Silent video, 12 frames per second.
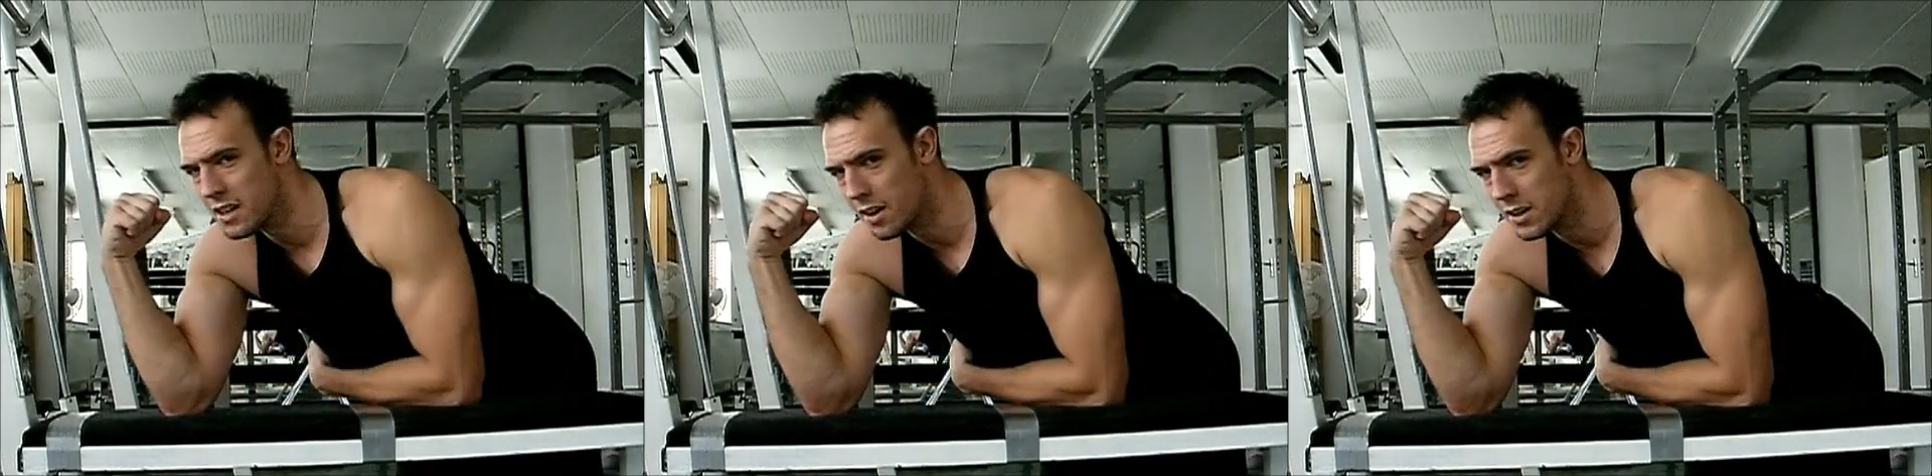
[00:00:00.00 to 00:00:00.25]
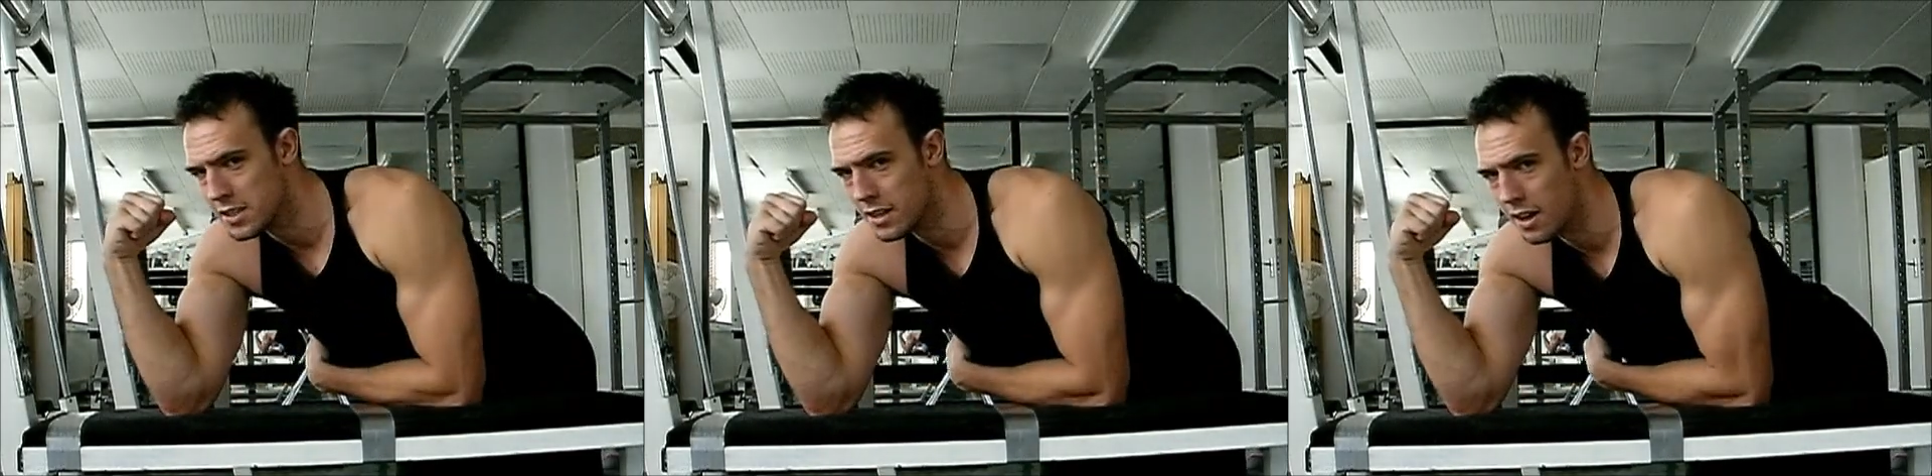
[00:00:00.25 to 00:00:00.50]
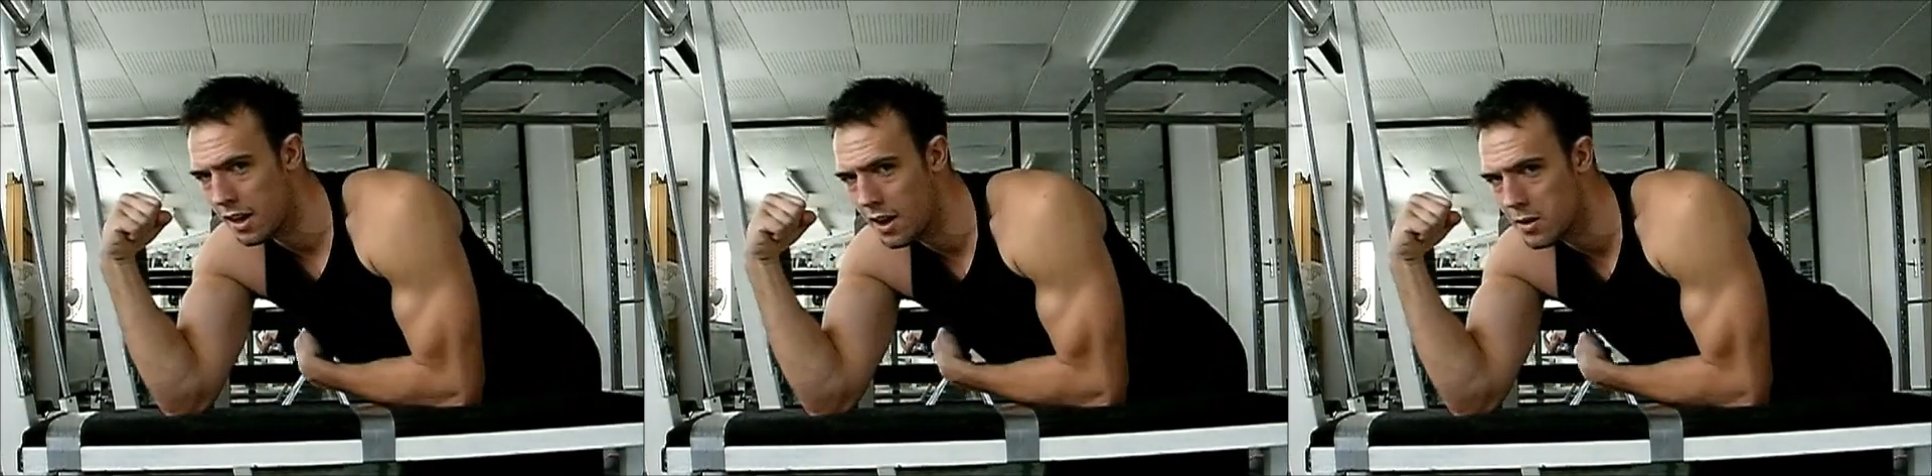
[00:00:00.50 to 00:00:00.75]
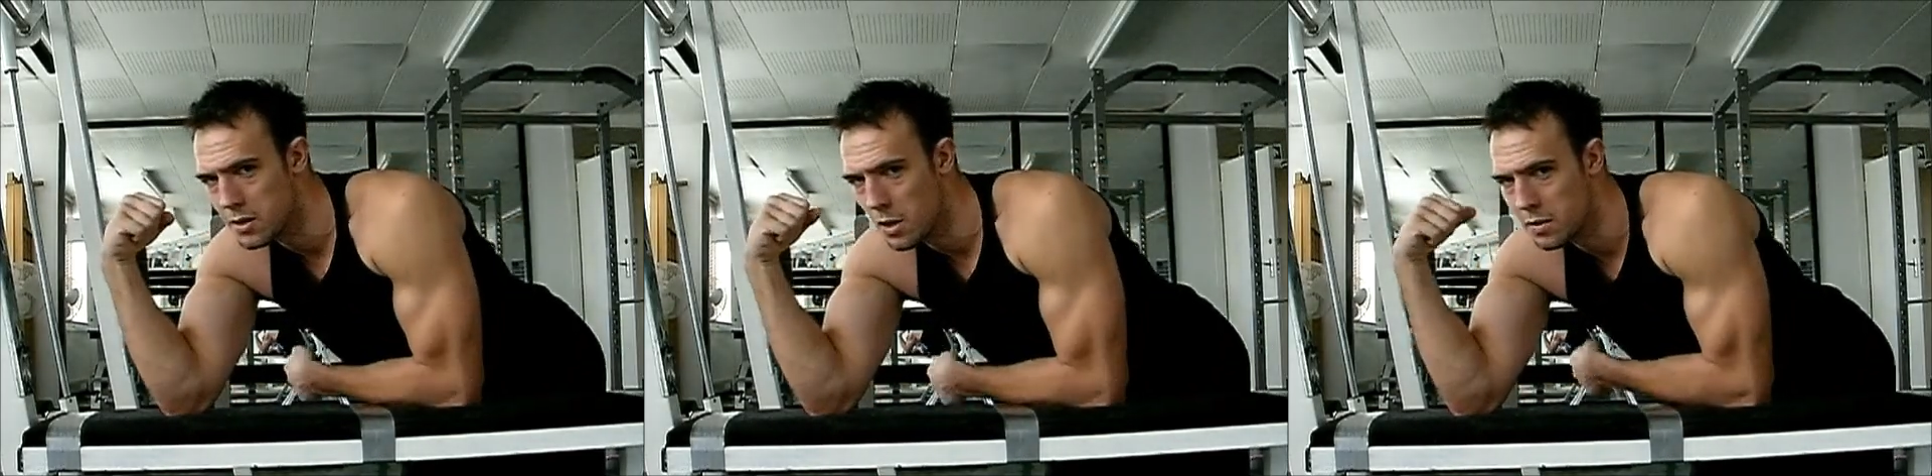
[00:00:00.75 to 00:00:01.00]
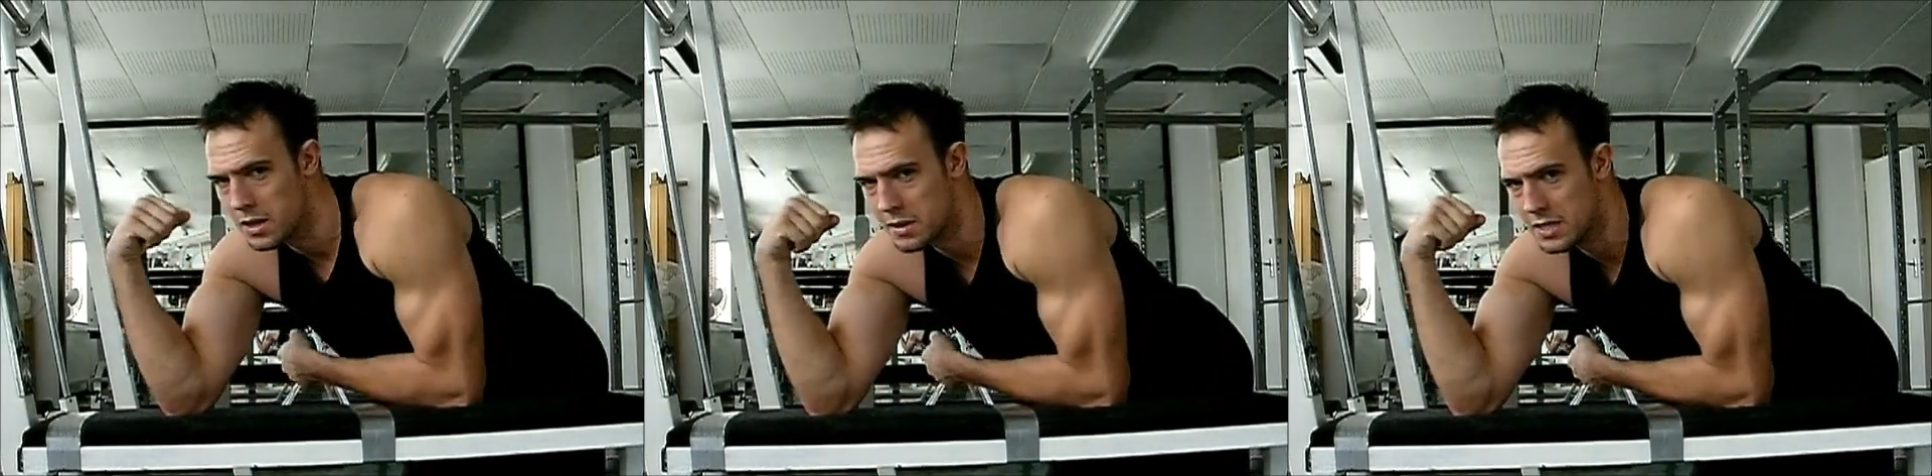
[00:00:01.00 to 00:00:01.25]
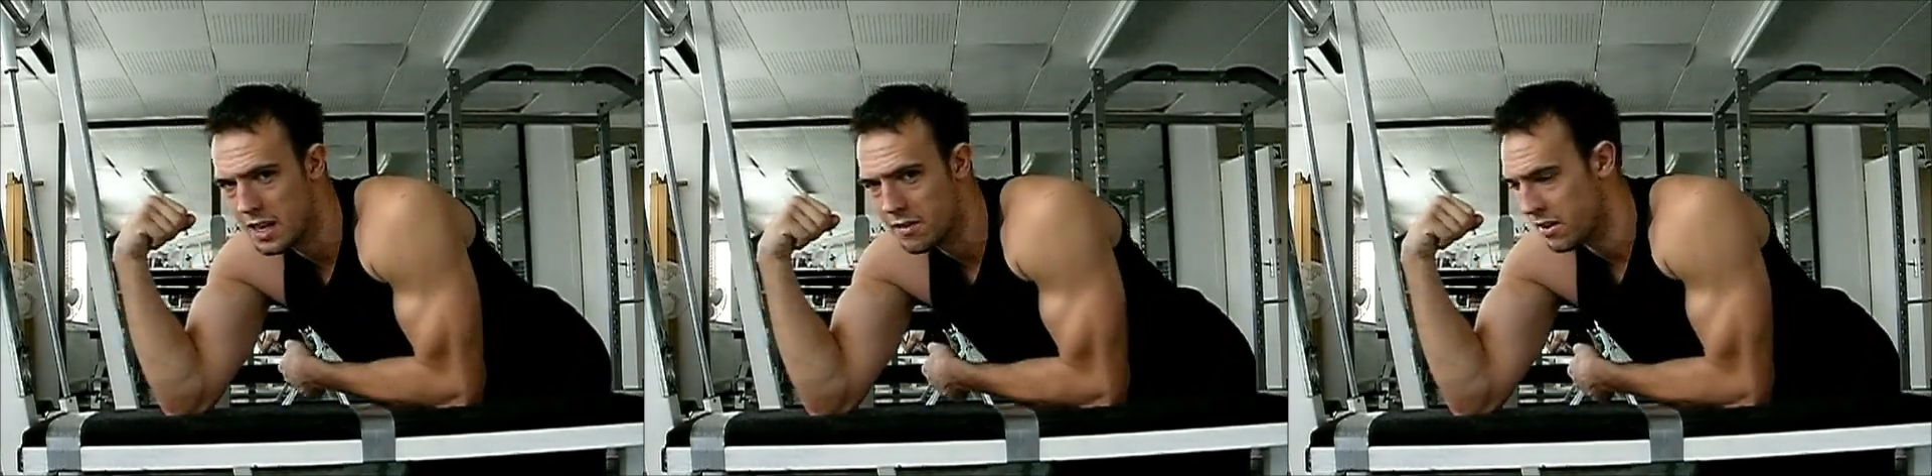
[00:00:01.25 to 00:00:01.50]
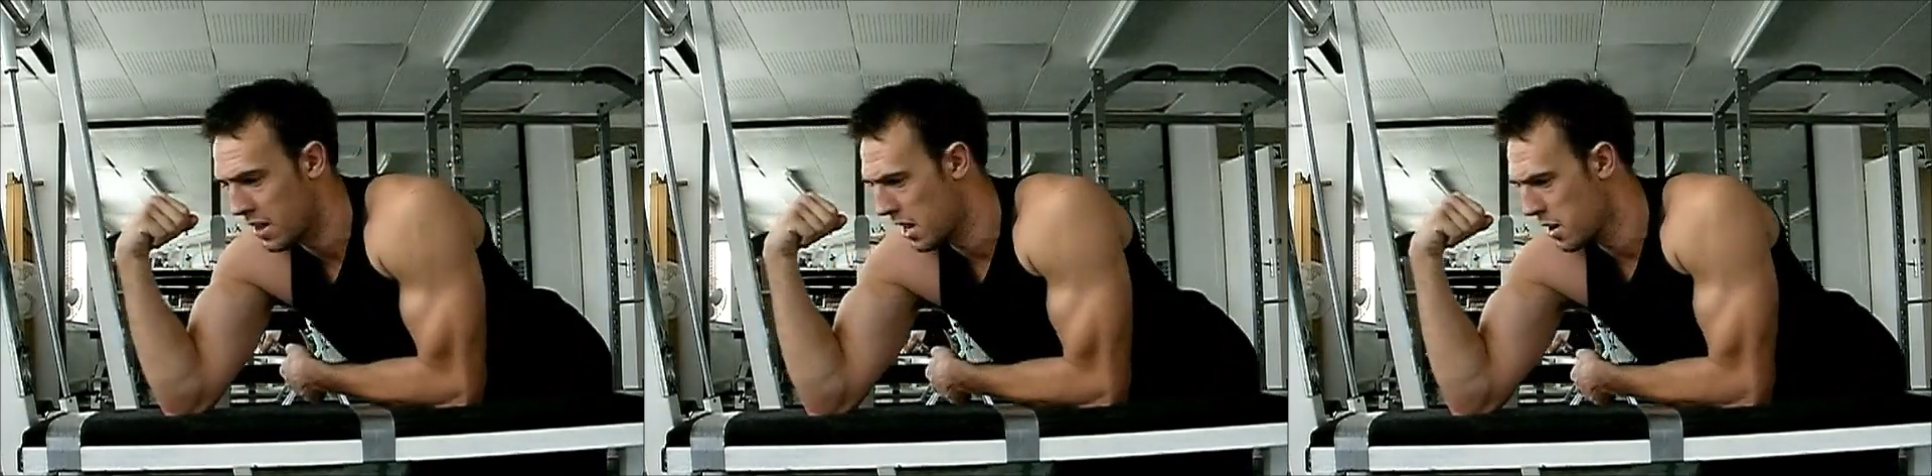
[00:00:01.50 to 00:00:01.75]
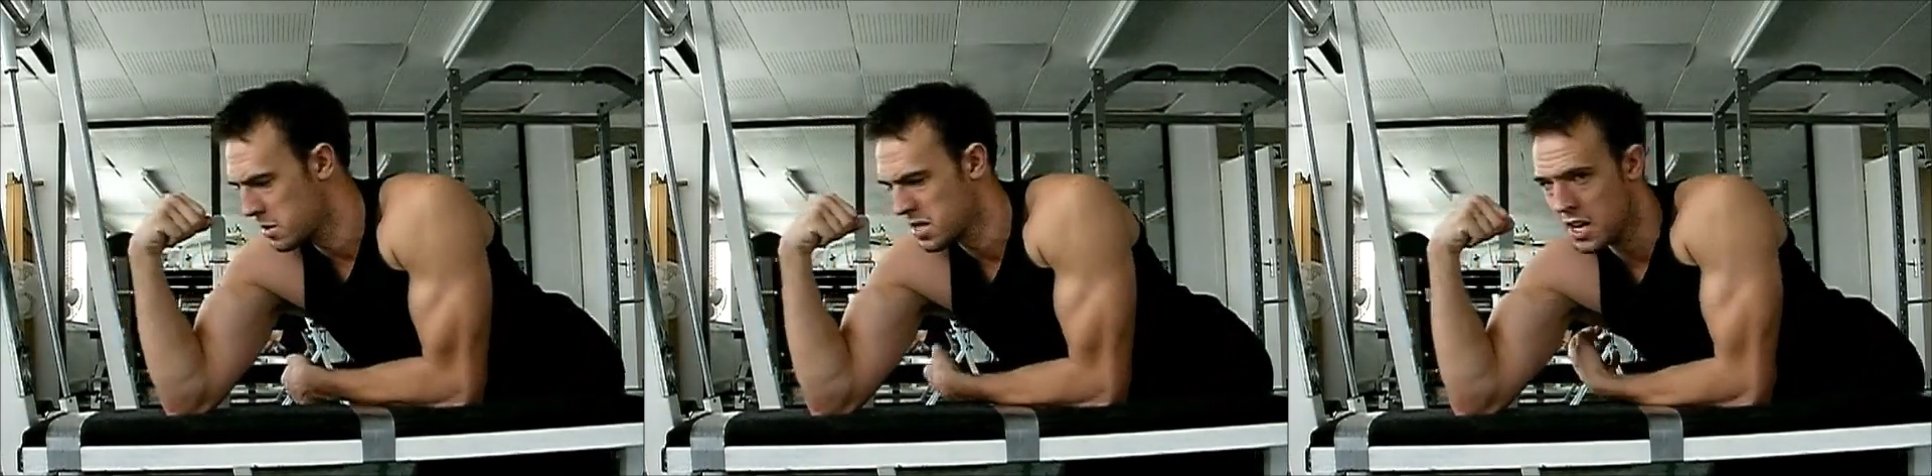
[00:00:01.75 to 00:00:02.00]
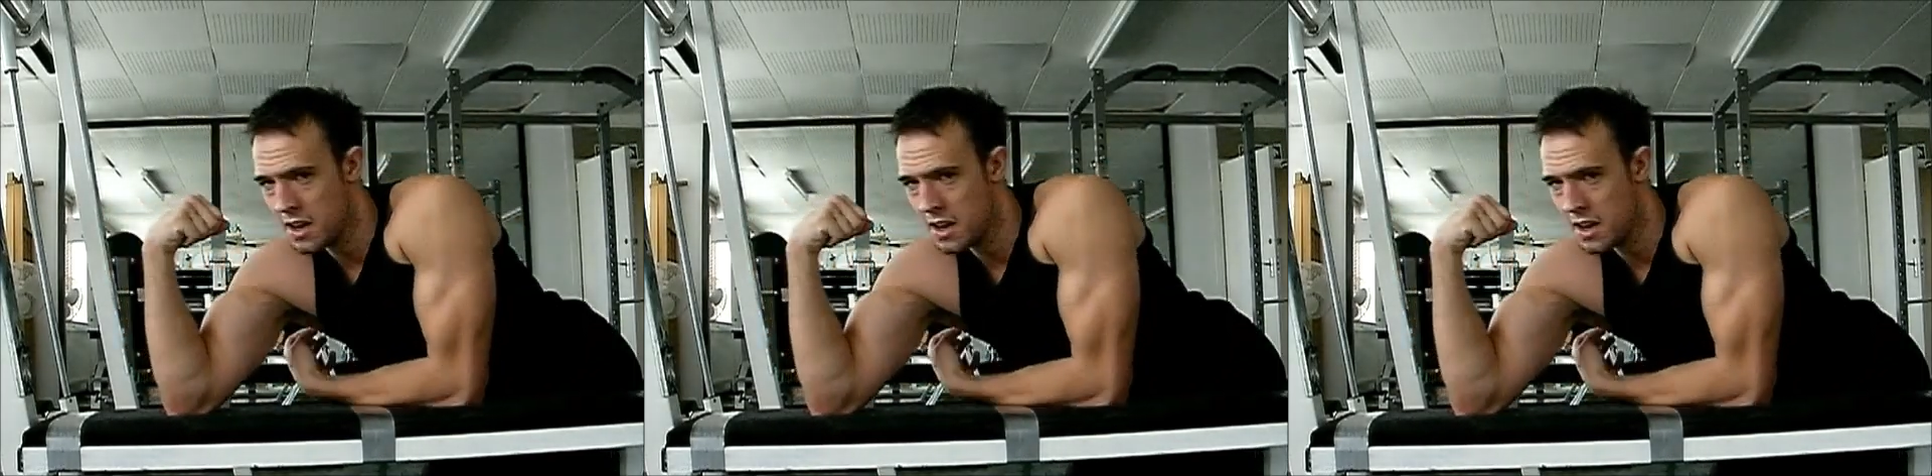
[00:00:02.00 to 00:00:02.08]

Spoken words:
nice and close, holding yourself close